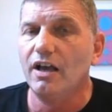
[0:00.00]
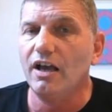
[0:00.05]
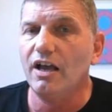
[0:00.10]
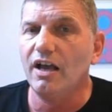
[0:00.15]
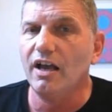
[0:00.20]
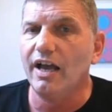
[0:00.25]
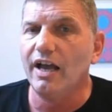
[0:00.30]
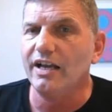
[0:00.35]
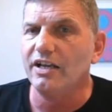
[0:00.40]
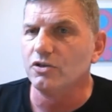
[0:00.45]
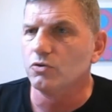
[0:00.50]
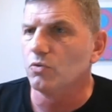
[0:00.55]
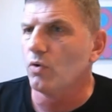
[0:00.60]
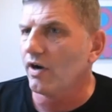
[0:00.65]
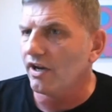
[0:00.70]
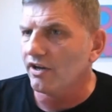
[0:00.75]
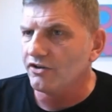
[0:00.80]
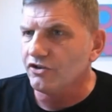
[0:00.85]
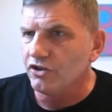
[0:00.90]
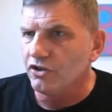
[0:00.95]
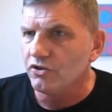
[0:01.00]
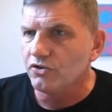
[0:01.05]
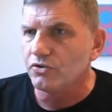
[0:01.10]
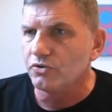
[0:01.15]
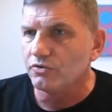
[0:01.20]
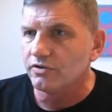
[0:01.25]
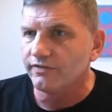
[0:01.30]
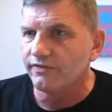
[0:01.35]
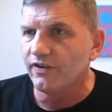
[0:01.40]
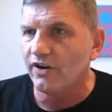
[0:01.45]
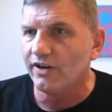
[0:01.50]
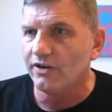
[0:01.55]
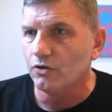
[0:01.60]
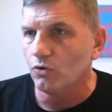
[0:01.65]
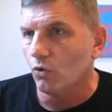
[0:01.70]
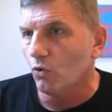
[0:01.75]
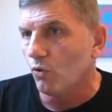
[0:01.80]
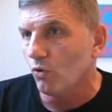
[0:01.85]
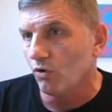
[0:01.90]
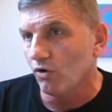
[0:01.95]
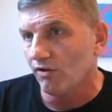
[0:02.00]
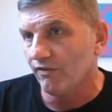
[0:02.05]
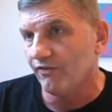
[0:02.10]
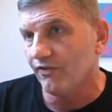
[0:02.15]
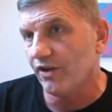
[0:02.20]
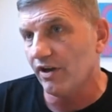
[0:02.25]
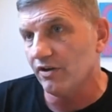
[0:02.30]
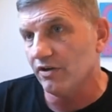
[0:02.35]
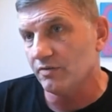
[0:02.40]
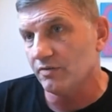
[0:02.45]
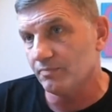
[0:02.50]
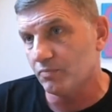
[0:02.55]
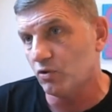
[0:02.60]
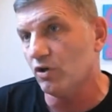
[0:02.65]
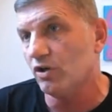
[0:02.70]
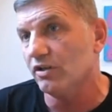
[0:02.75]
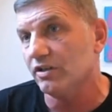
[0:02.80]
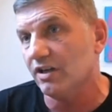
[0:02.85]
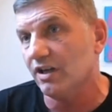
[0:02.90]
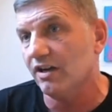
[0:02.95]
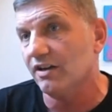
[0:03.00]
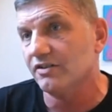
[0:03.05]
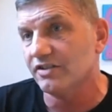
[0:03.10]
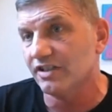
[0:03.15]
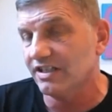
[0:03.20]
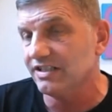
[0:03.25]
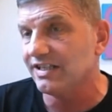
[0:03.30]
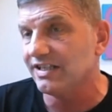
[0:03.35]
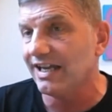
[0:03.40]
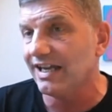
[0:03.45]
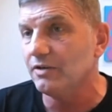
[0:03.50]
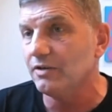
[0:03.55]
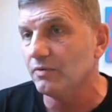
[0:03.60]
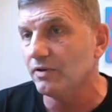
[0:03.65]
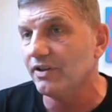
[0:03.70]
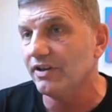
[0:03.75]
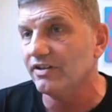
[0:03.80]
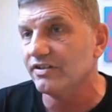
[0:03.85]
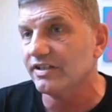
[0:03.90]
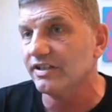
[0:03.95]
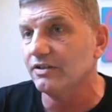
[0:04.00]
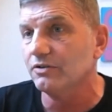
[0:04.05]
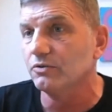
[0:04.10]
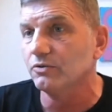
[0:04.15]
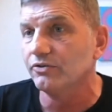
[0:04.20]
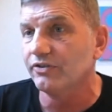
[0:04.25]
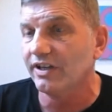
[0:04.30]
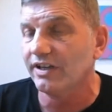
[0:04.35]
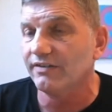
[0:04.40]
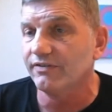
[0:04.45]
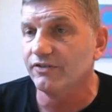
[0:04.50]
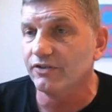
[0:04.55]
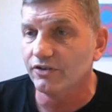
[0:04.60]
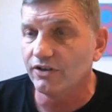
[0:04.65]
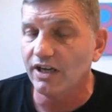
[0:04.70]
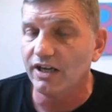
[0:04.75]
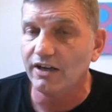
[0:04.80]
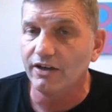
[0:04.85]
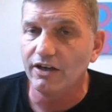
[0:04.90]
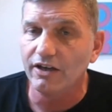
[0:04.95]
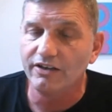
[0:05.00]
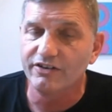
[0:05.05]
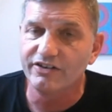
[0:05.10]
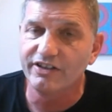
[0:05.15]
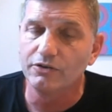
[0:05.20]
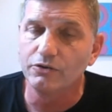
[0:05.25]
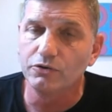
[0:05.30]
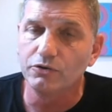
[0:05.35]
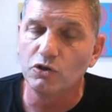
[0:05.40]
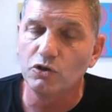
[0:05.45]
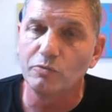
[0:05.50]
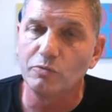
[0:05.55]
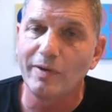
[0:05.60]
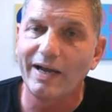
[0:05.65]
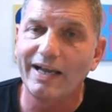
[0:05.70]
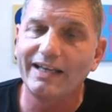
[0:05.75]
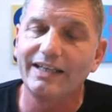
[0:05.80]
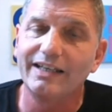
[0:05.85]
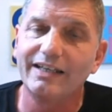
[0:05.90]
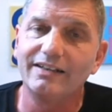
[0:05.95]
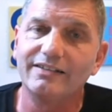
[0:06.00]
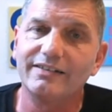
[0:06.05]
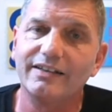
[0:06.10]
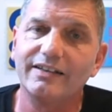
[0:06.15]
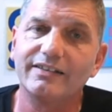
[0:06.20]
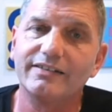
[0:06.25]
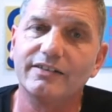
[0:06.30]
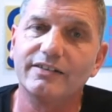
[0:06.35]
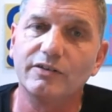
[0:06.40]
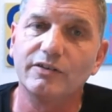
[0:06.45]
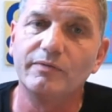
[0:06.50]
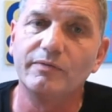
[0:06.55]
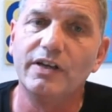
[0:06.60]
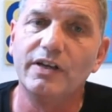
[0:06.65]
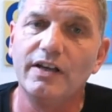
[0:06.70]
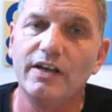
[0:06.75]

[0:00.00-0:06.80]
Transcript: And it's quite unusual to find all of those products contained within a single set of a single core banking system.